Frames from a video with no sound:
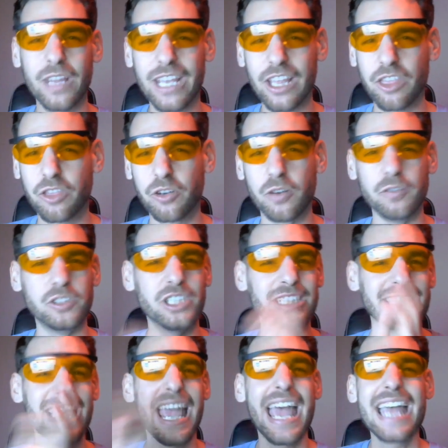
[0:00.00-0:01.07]
through,
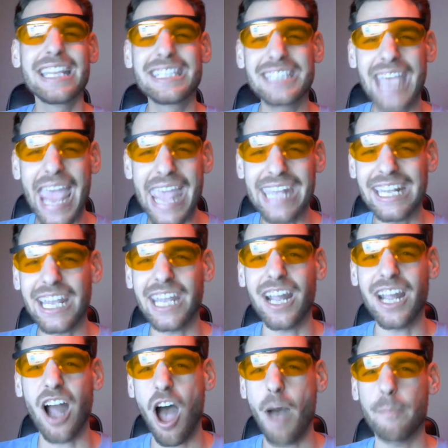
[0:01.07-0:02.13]
just
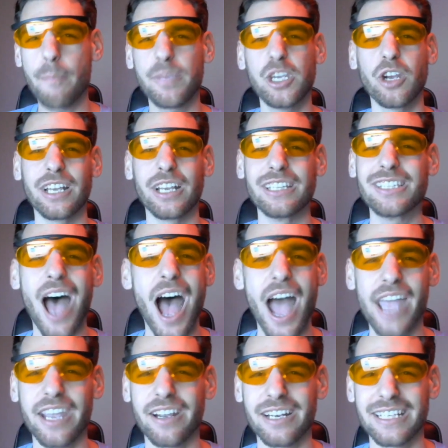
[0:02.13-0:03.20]
taking up your
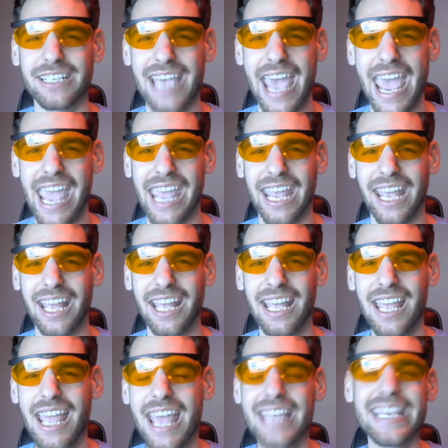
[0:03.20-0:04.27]
entire day.
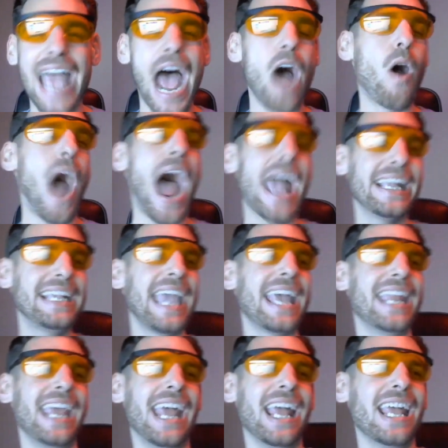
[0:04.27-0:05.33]
Now, I
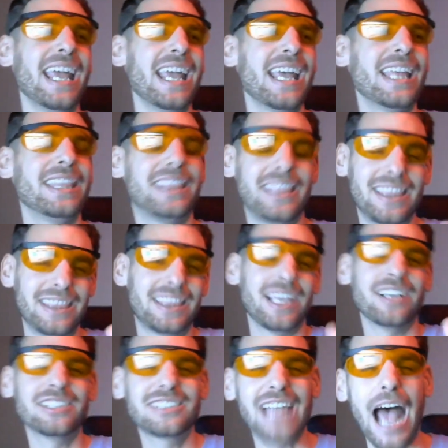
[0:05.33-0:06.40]
get it.
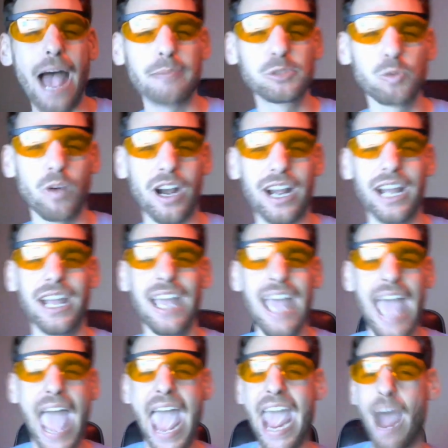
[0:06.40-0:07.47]
There's times where,
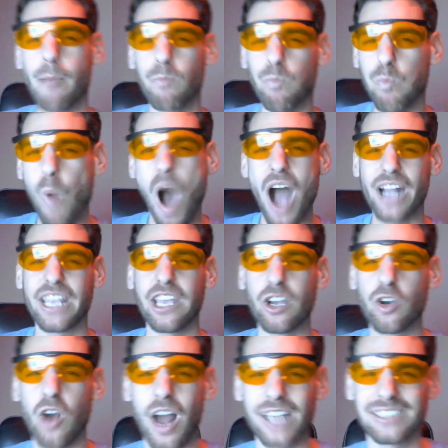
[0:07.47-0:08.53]
hey, I'm walking
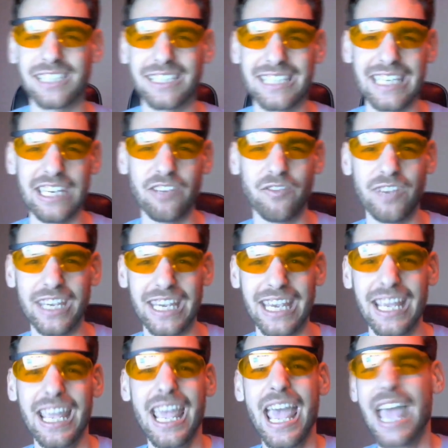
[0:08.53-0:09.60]
across the
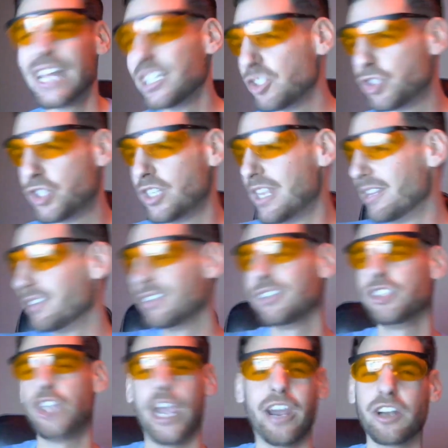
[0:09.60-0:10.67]
TV,
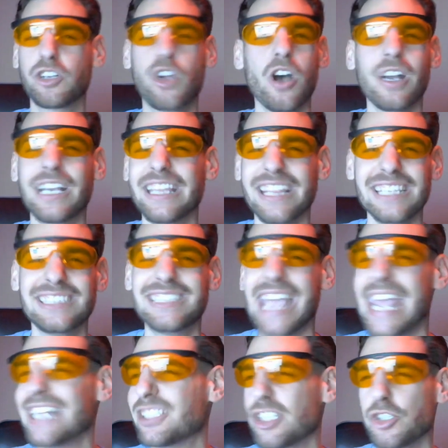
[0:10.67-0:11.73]
Jared Cook and the
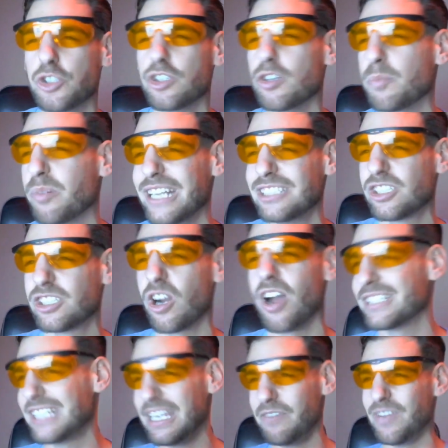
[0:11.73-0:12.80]
Saints and Drew Brees are
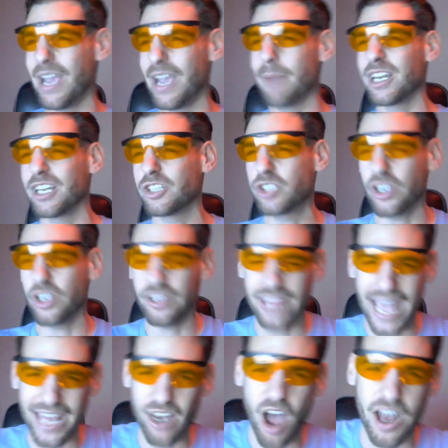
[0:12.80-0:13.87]
on TV. I'm going to turn
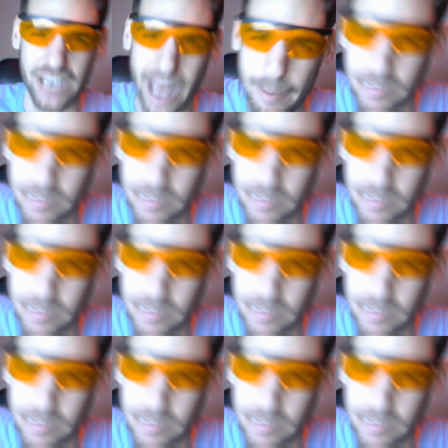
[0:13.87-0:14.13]
that on. I'm